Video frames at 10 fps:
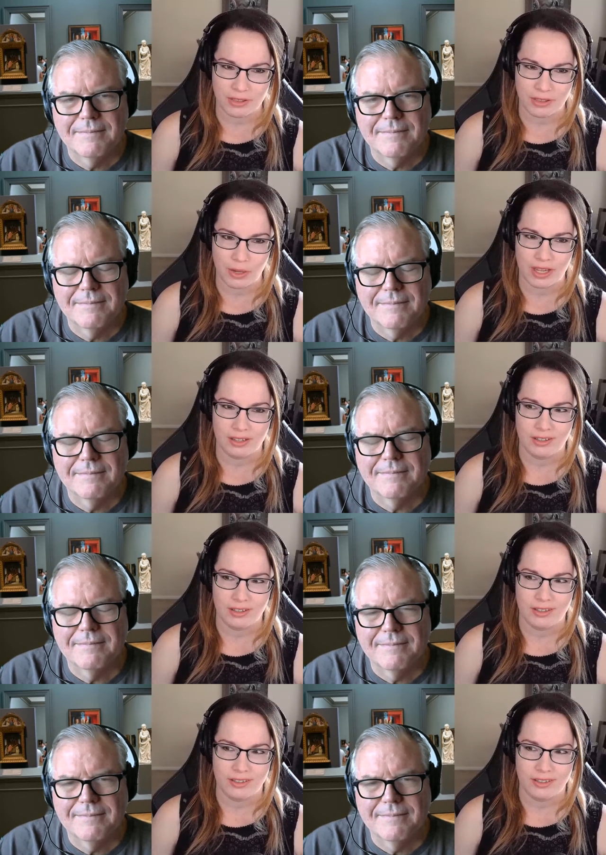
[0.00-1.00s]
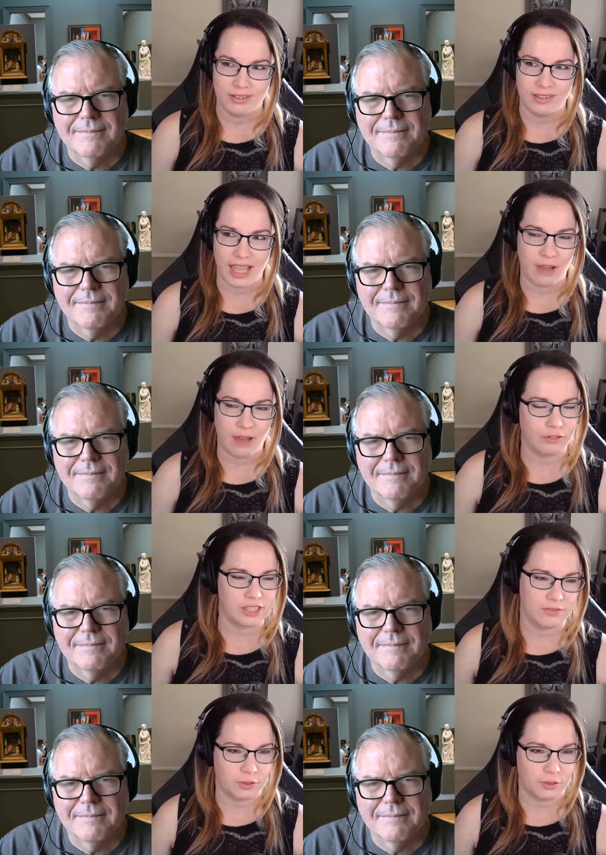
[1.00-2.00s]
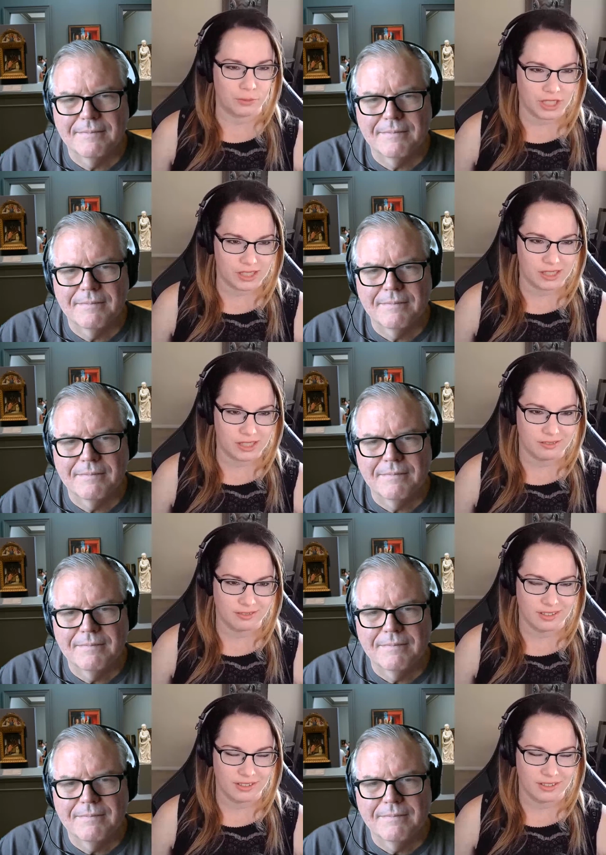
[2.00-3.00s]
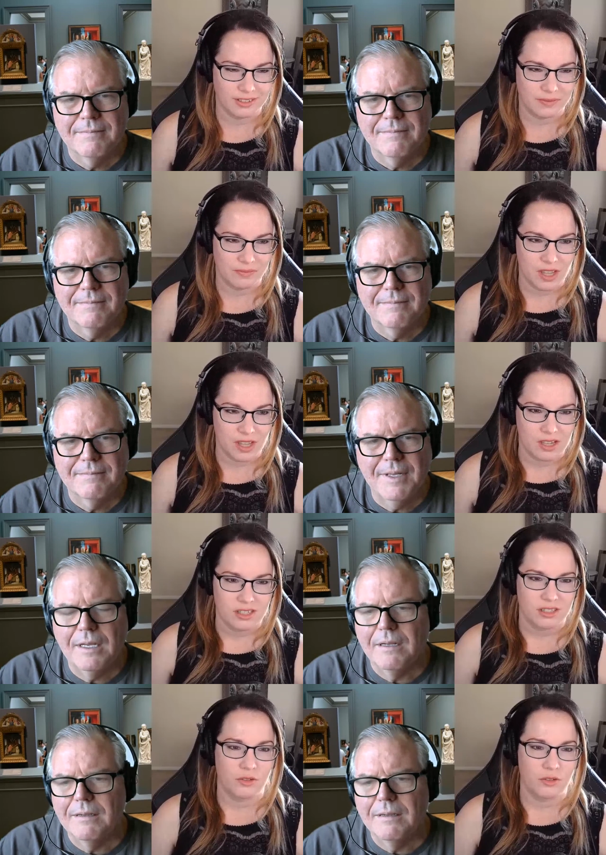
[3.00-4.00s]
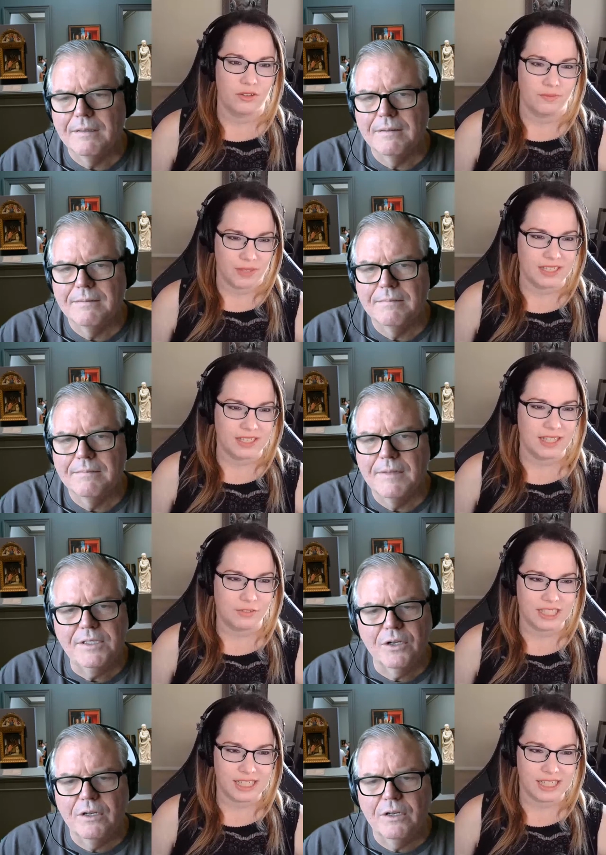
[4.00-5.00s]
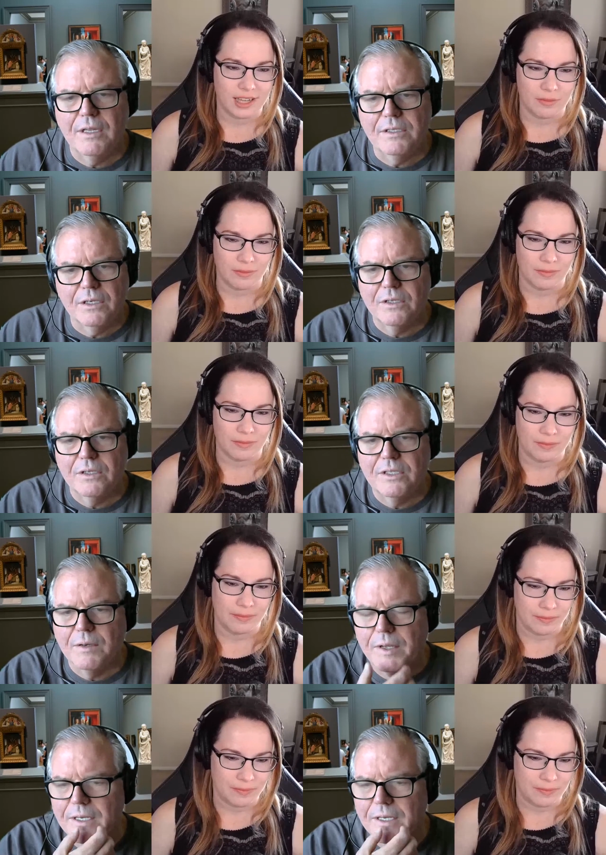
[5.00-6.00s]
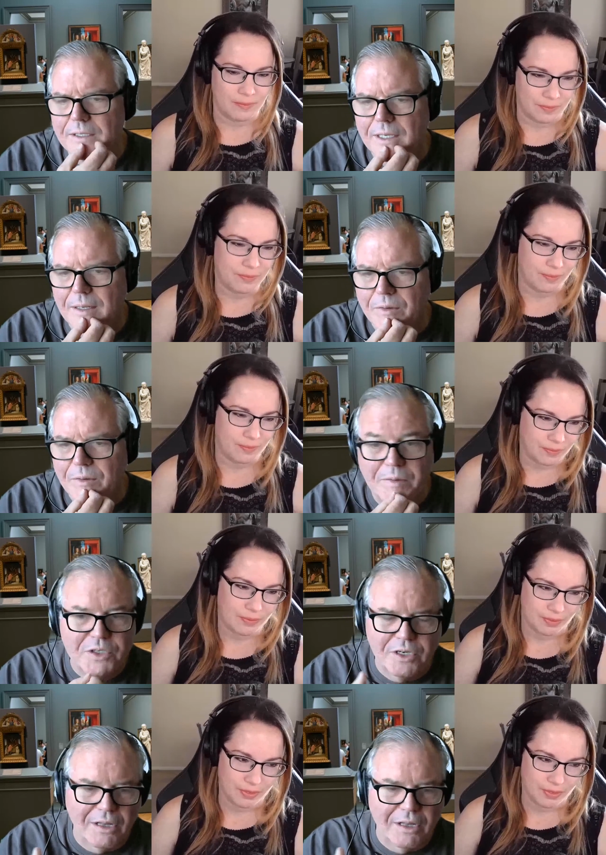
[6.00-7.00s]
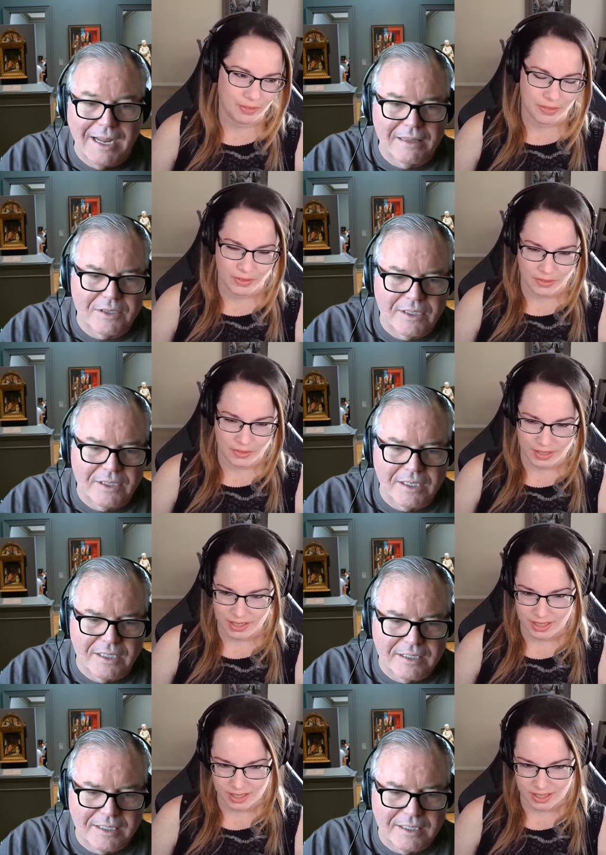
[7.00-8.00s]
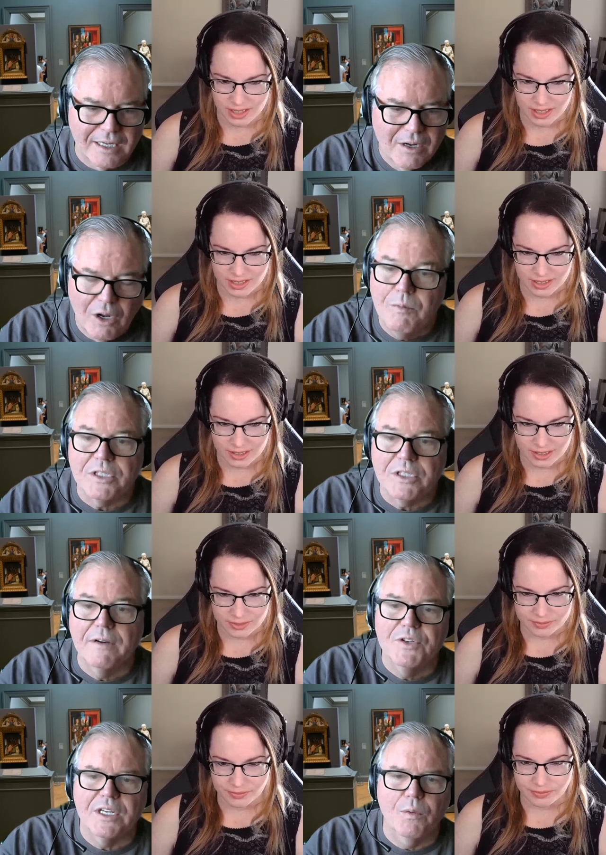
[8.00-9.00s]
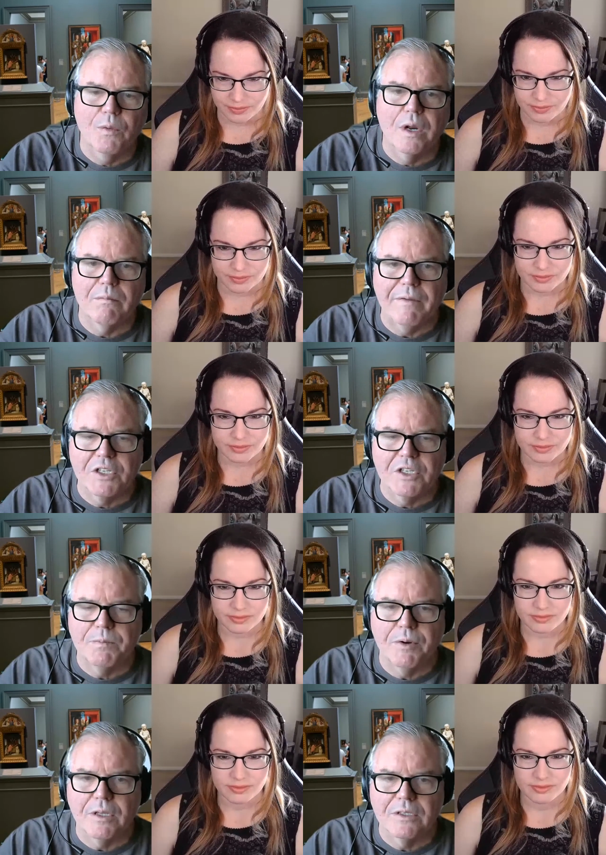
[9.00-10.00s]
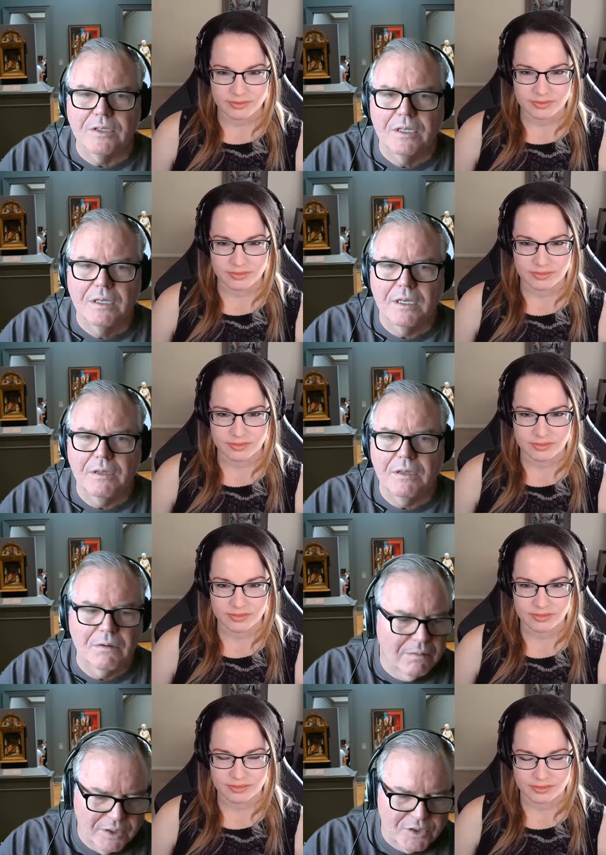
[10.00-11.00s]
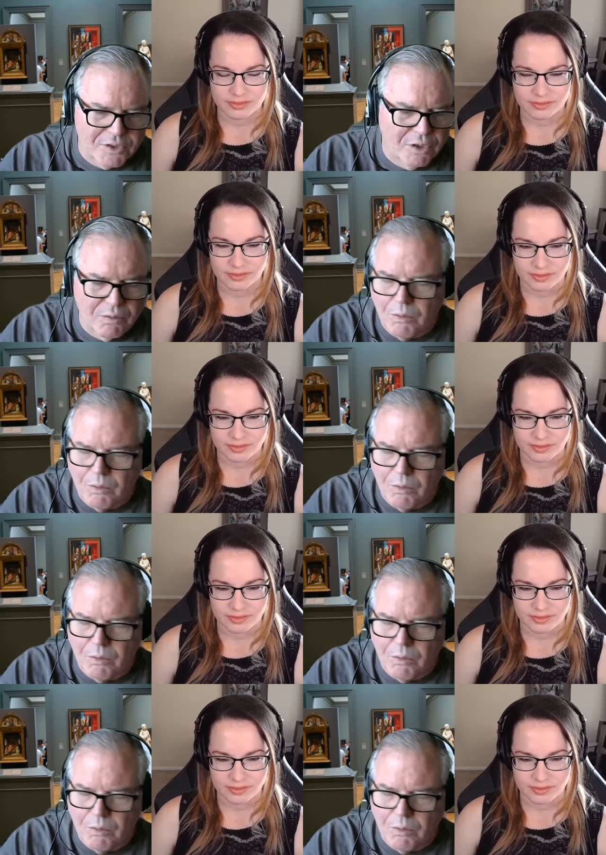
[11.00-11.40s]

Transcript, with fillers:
Speaker 1: by the way the average developer does. So it can definitely that's a good, That's
Speaker 2: a good segue into um, you mentioned a lot of these things that uh, almost every single one of them I've experienced either this